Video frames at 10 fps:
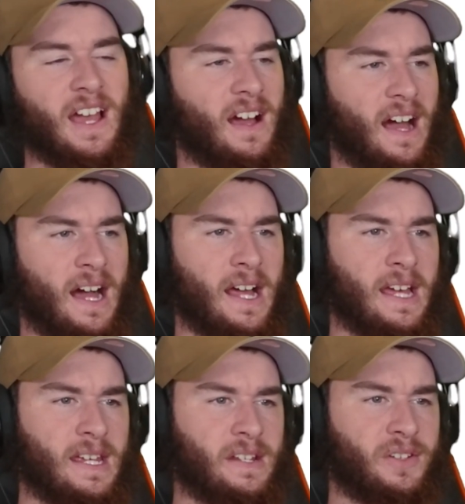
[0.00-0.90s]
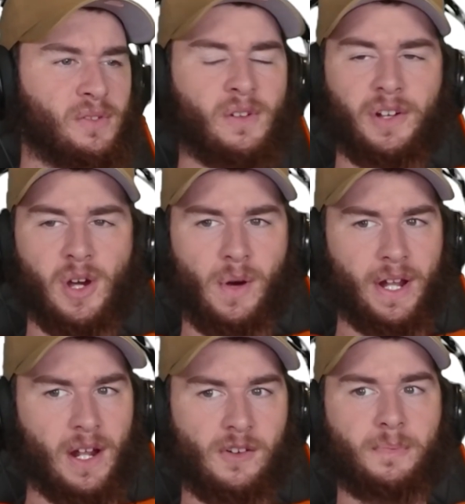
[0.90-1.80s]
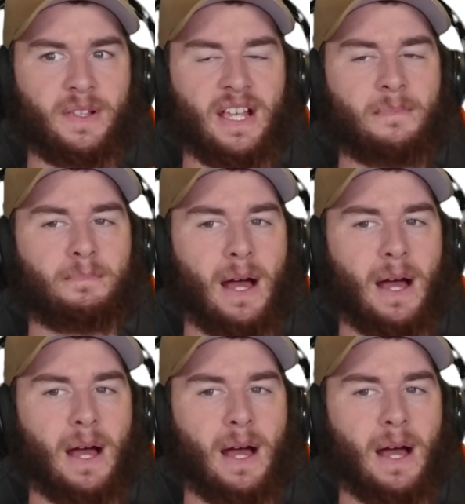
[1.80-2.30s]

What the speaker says: I do not know 100%,